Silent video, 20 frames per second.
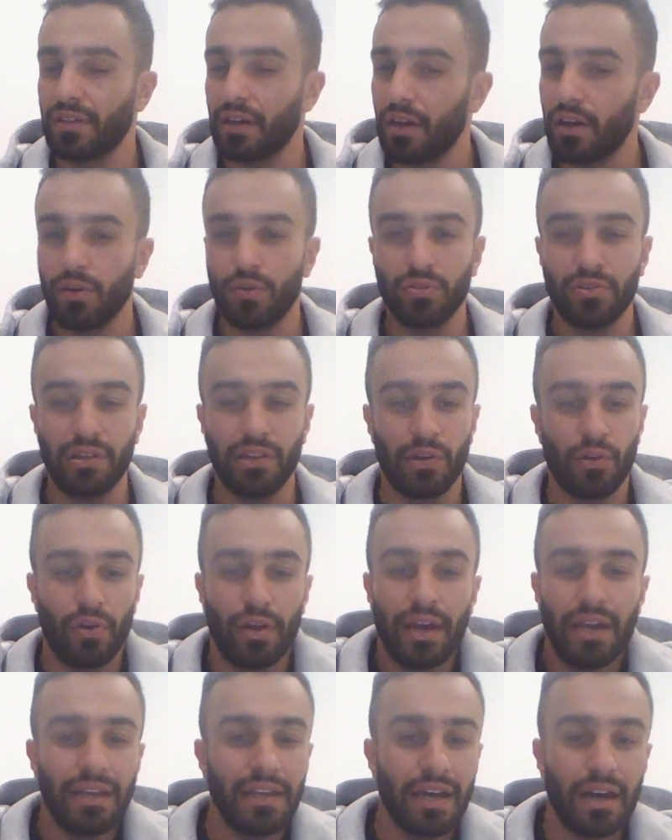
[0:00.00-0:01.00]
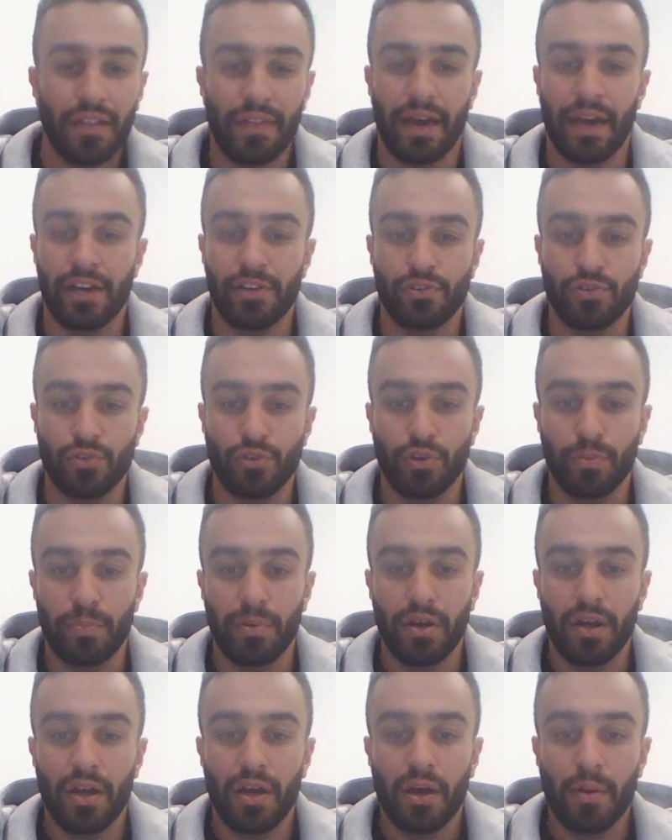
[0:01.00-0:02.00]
the elderly or any other age group,